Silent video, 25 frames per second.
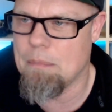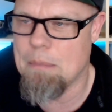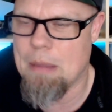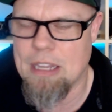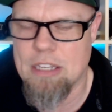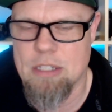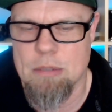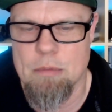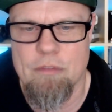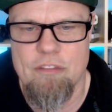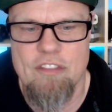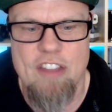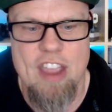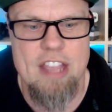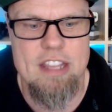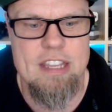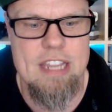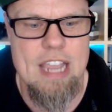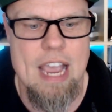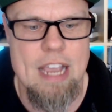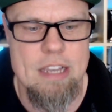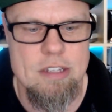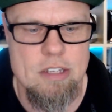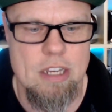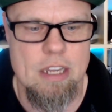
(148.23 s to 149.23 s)
make some
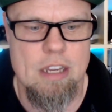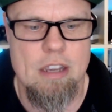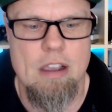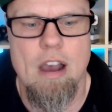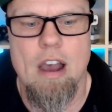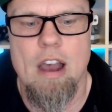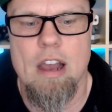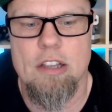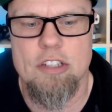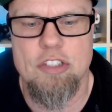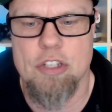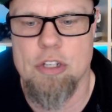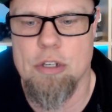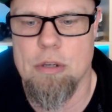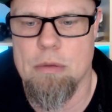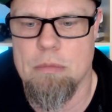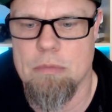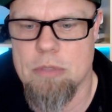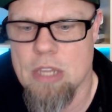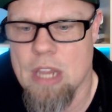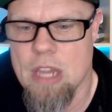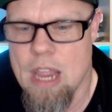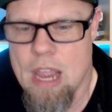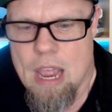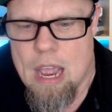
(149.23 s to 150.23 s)
fantastic
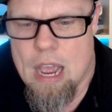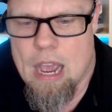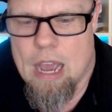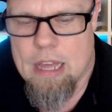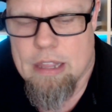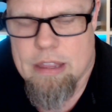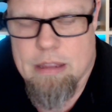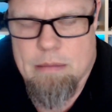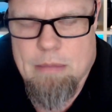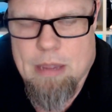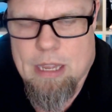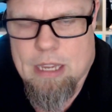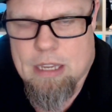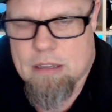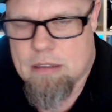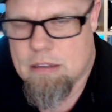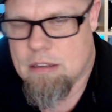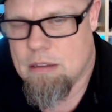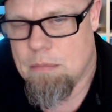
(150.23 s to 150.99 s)
costumes that make,